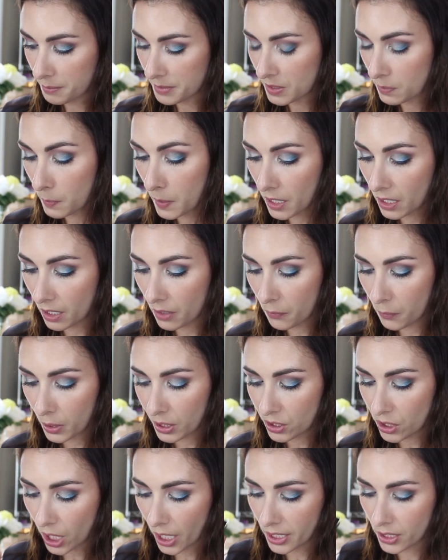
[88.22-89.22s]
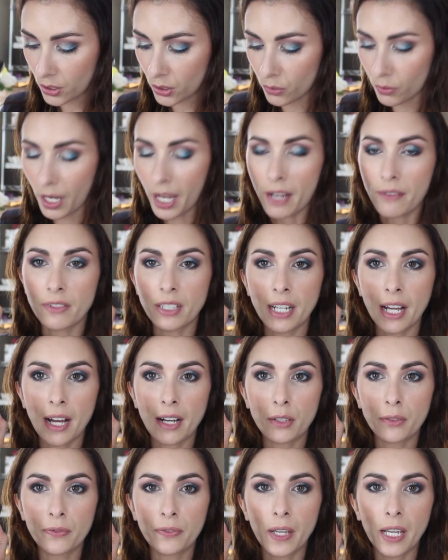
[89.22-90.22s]
Speaking of which, I do have an
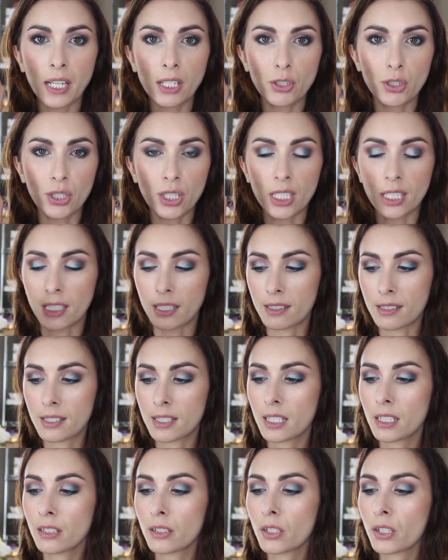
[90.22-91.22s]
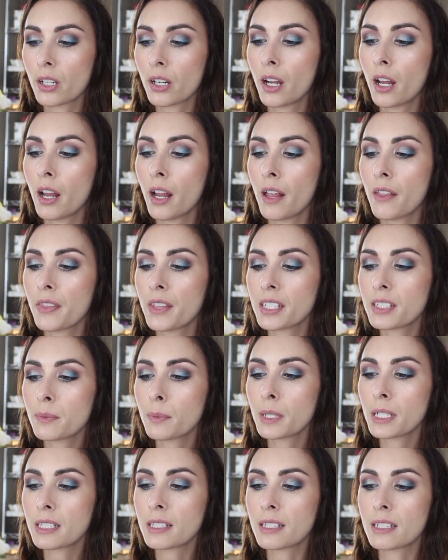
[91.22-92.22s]
e.l.f. HD concealer. This
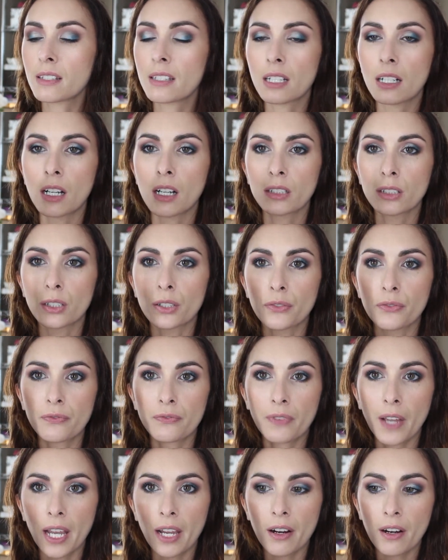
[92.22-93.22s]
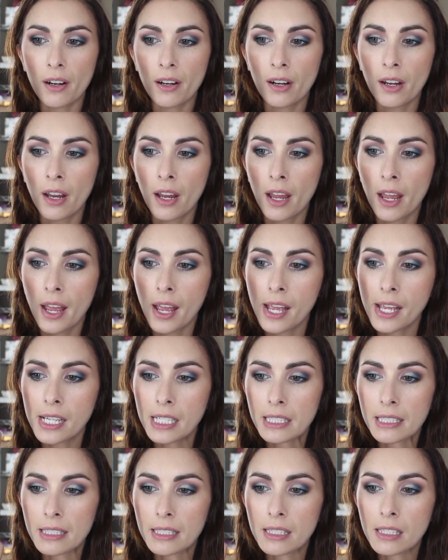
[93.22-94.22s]
one is in the color Fair.
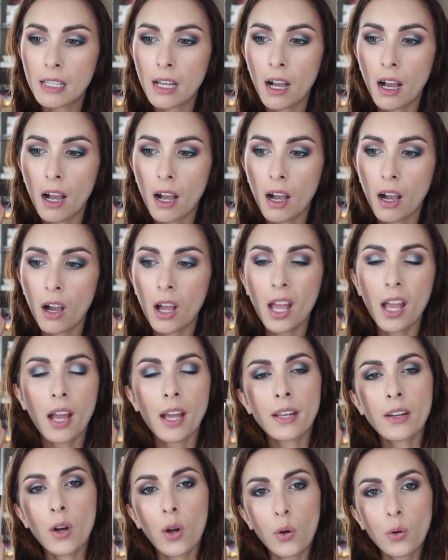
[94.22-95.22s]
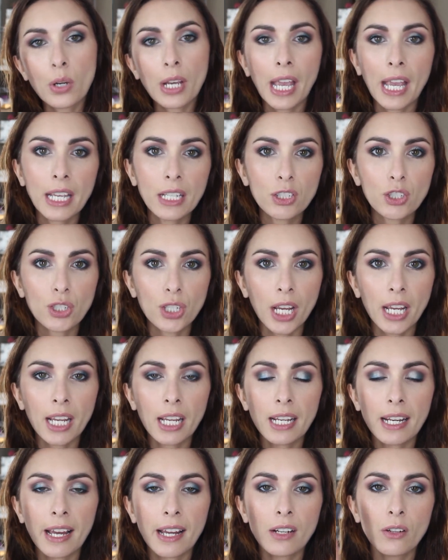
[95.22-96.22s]
It's an okay
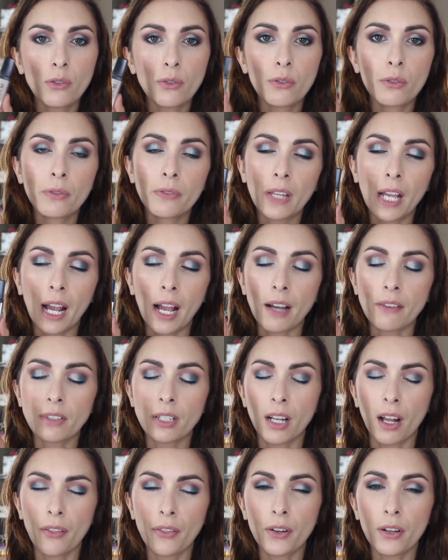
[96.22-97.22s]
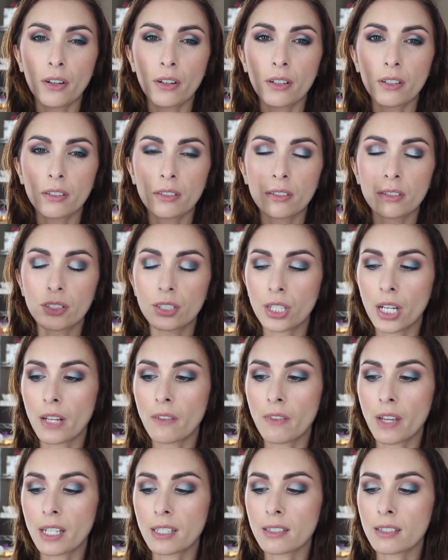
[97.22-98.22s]
shade. I don't know if they have another
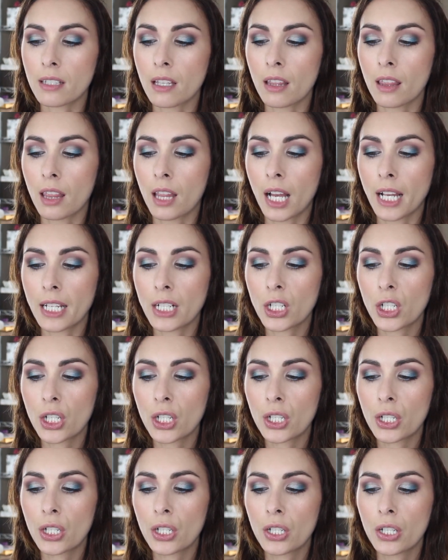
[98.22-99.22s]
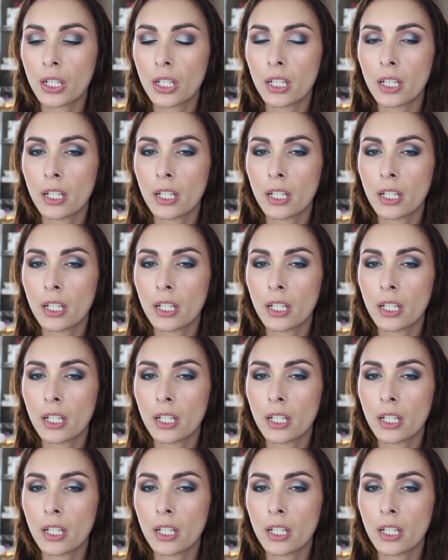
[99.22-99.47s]
shade that's lighter,